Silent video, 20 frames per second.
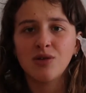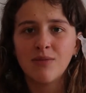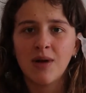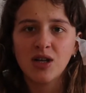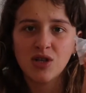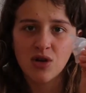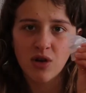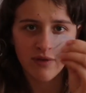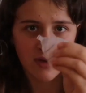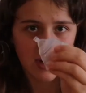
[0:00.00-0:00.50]

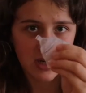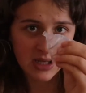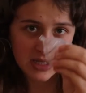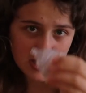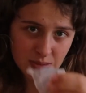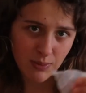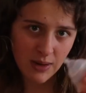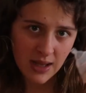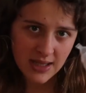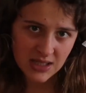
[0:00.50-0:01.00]
much of an
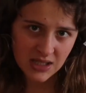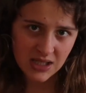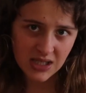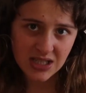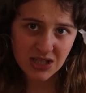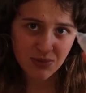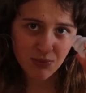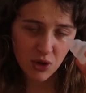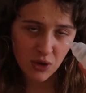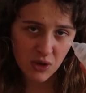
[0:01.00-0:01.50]
pleasant
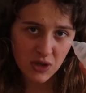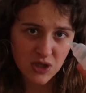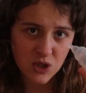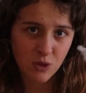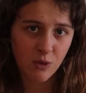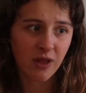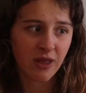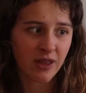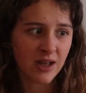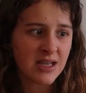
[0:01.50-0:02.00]
experience
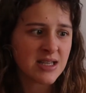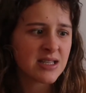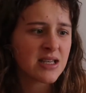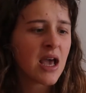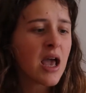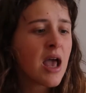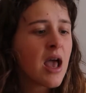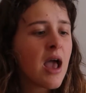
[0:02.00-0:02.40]
with this,